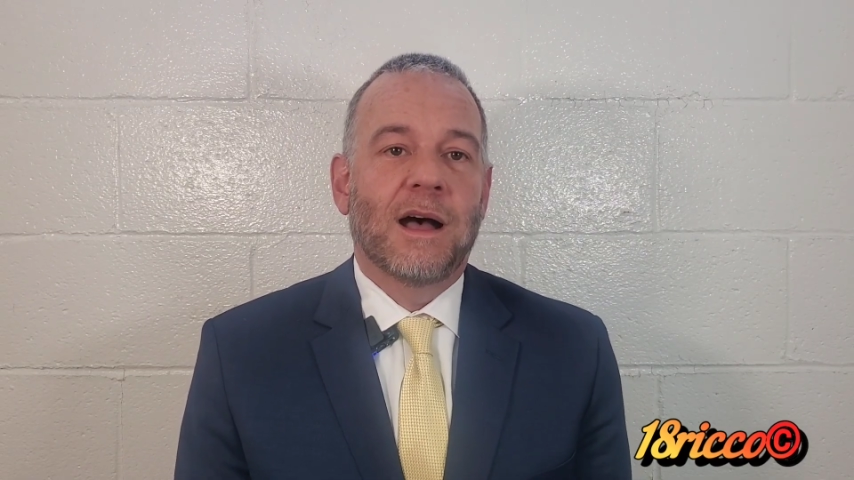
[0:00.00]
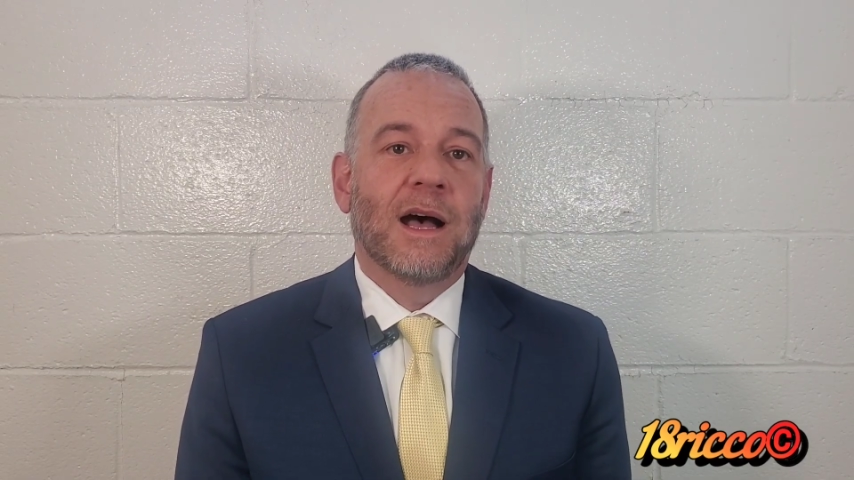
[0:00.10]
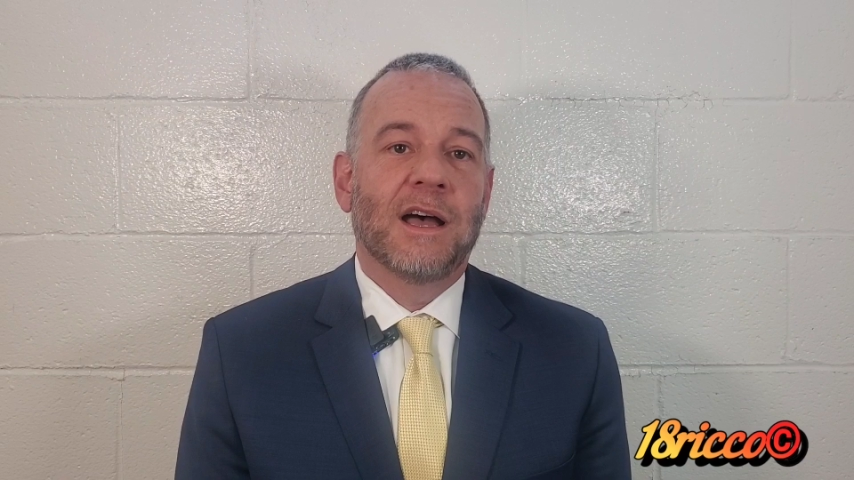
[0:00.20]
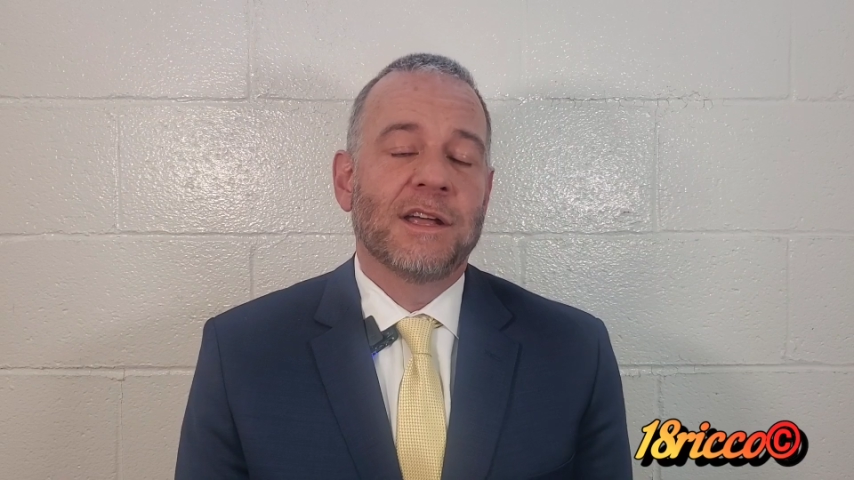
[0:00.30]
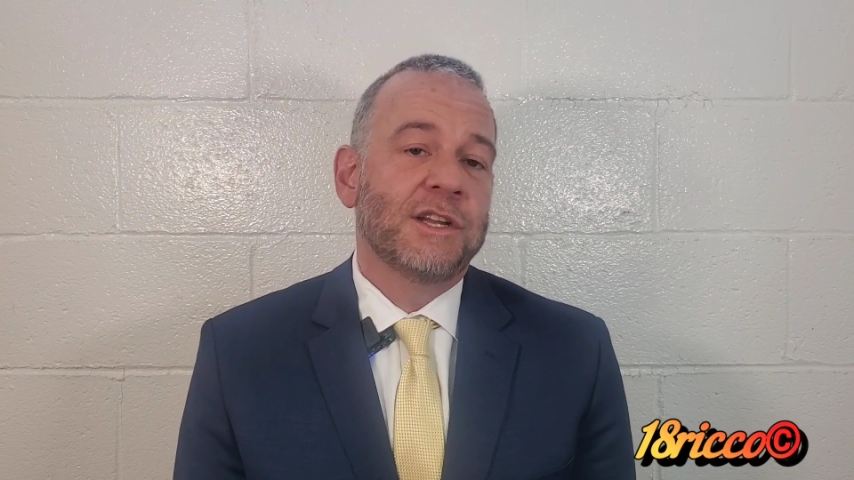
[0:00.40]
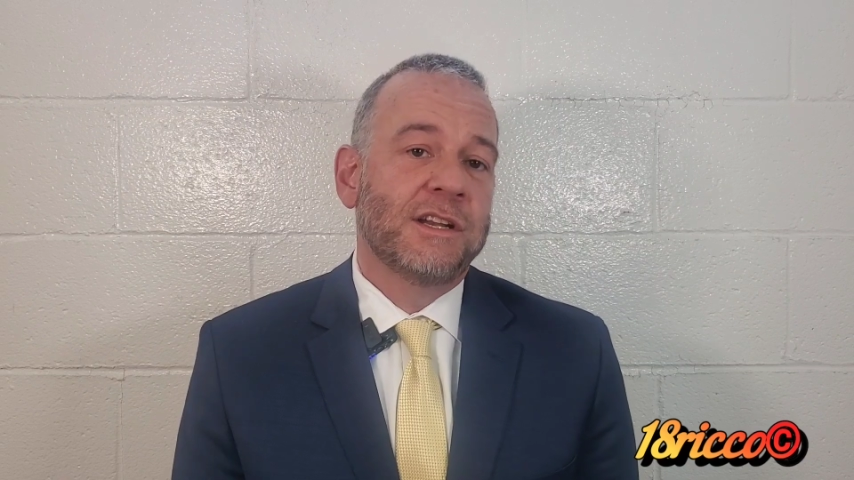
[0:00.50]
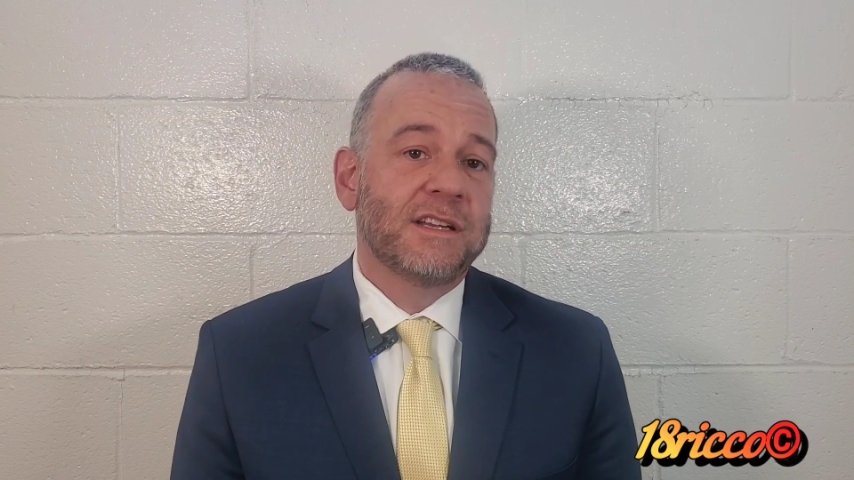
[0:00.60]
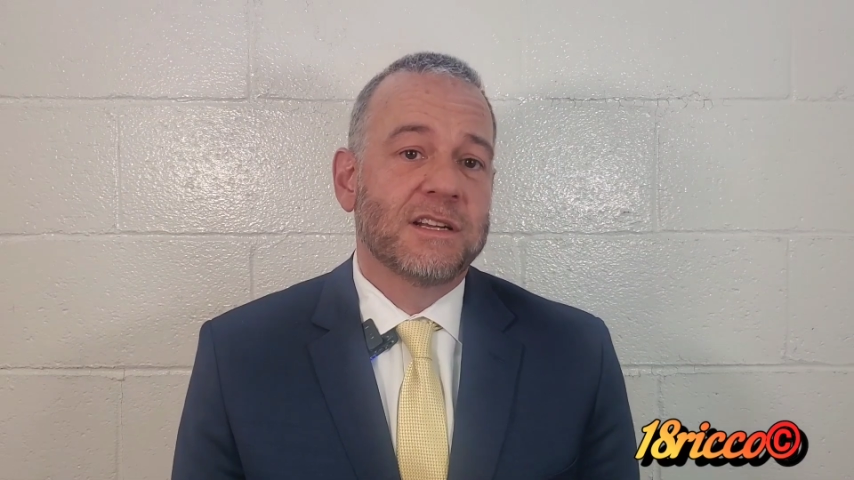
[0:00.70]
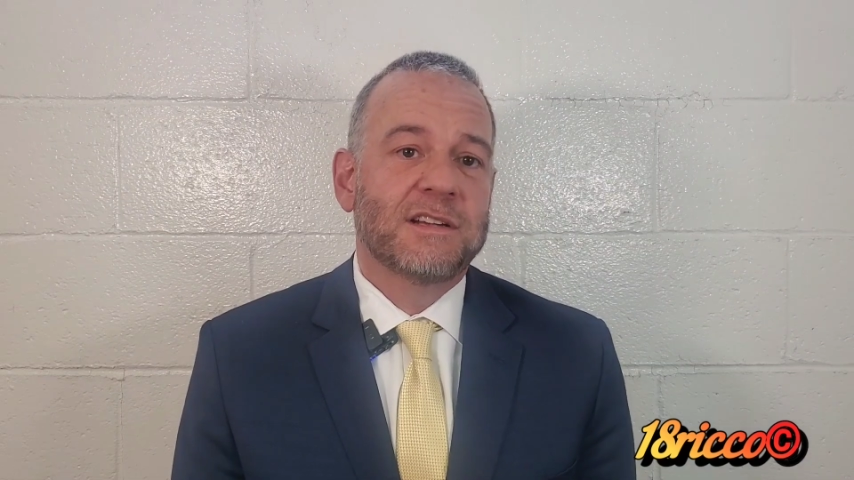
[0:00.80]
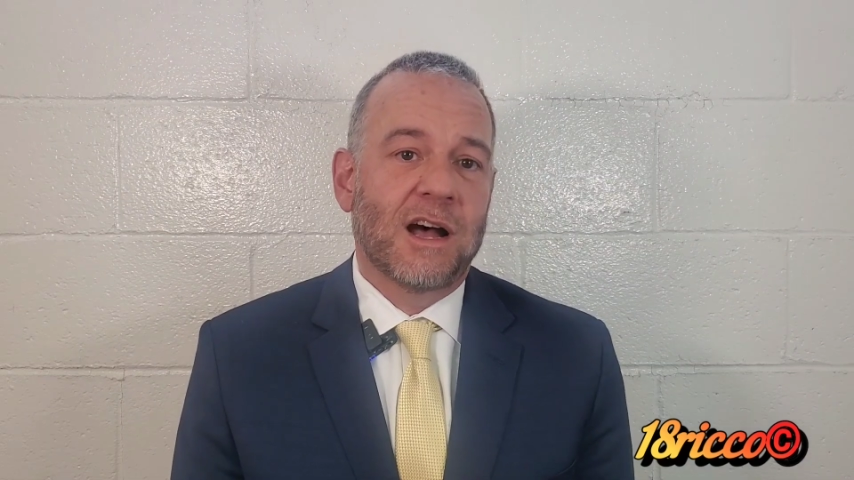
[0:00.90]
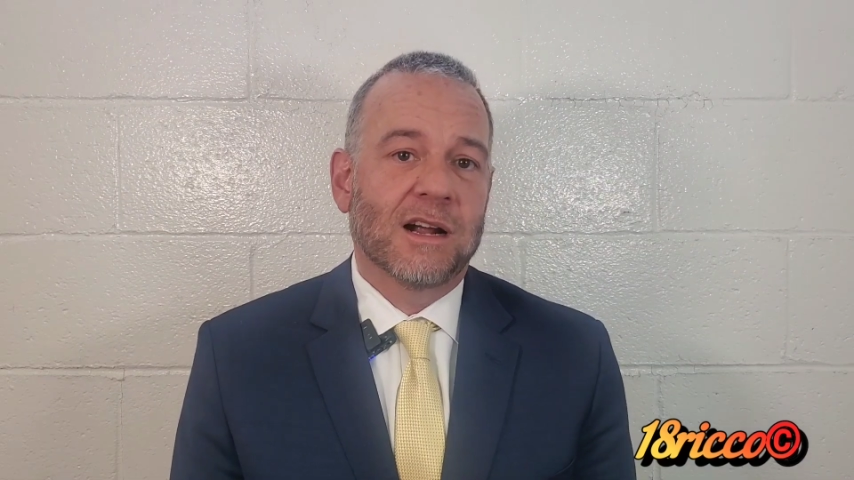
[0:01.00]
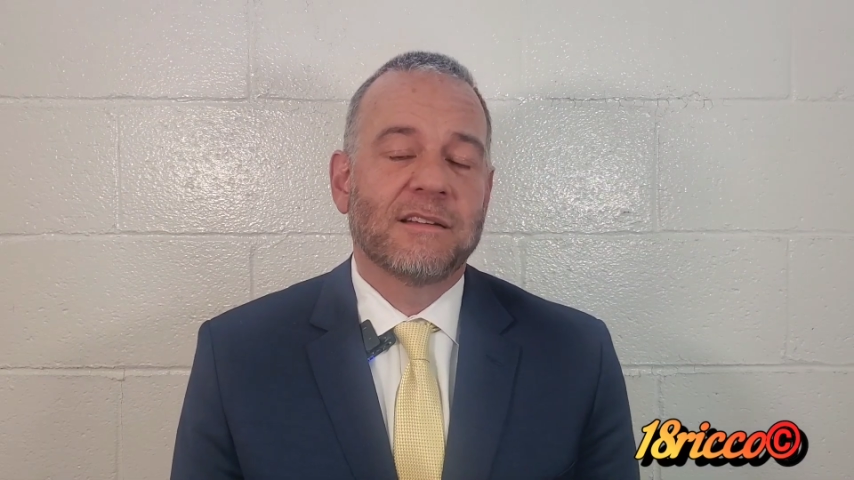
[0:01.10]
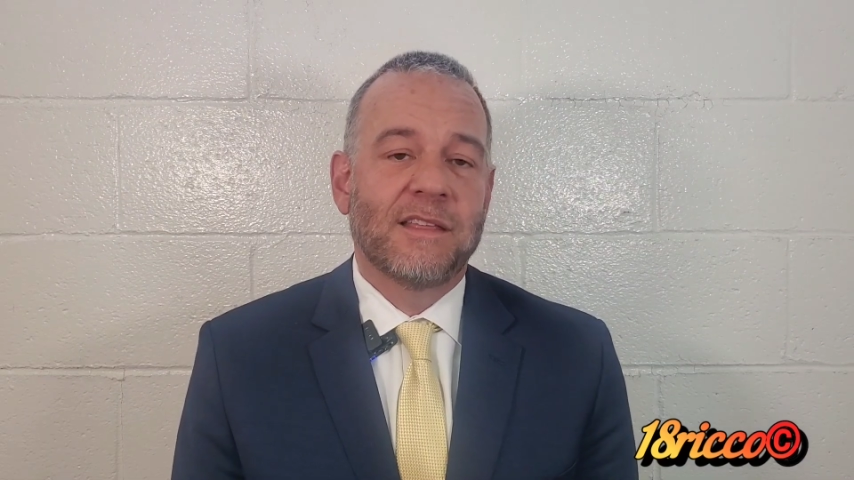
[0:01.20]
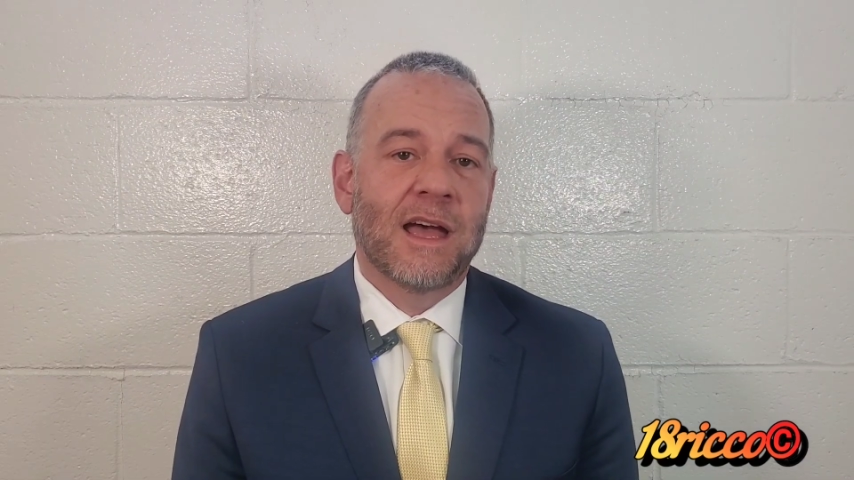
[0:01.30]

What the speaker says: and you need to talk to